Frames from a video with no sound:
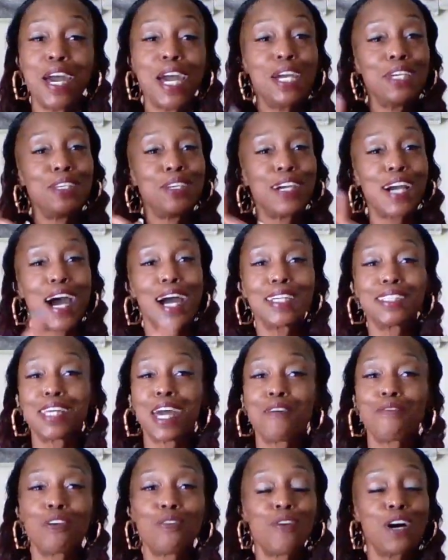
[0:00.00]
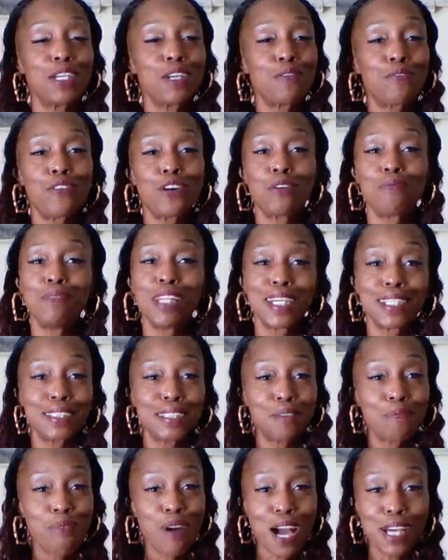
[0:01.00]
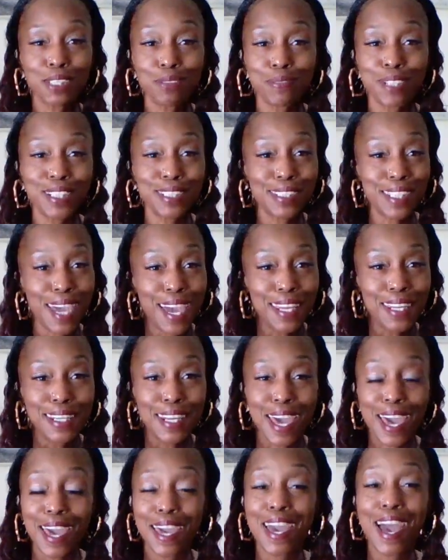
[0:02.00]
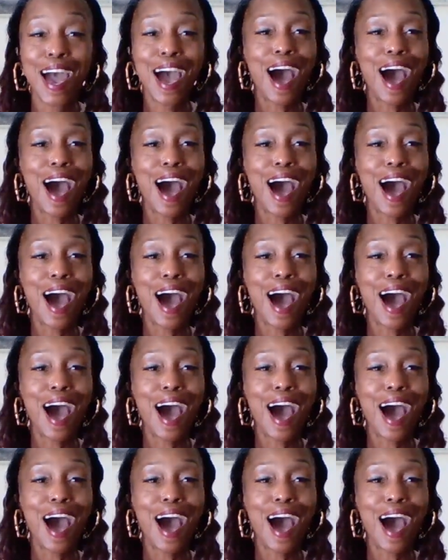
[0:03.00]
You guys have a wonderful, blessed, prosperous day today.